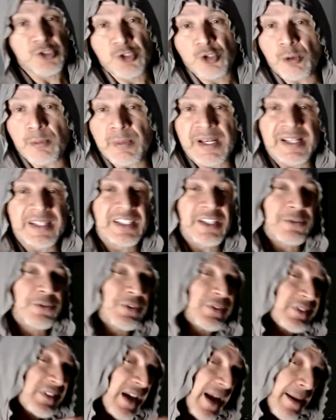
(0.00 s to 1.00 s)
so many
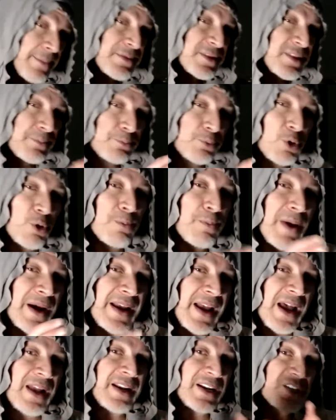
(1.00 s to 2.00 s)
different types of
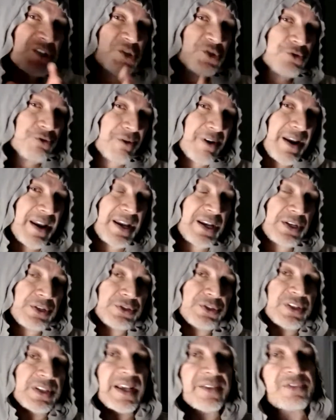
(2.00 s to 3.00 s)
probiotic
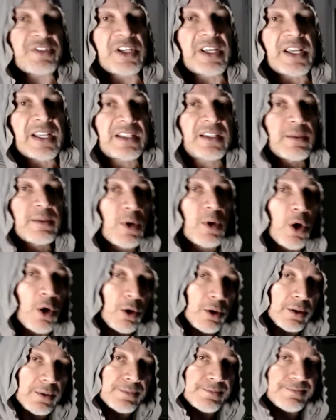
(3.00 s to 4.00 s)
strains, you have to get them
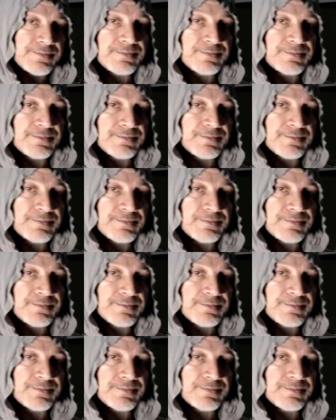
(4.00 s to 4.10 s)
all.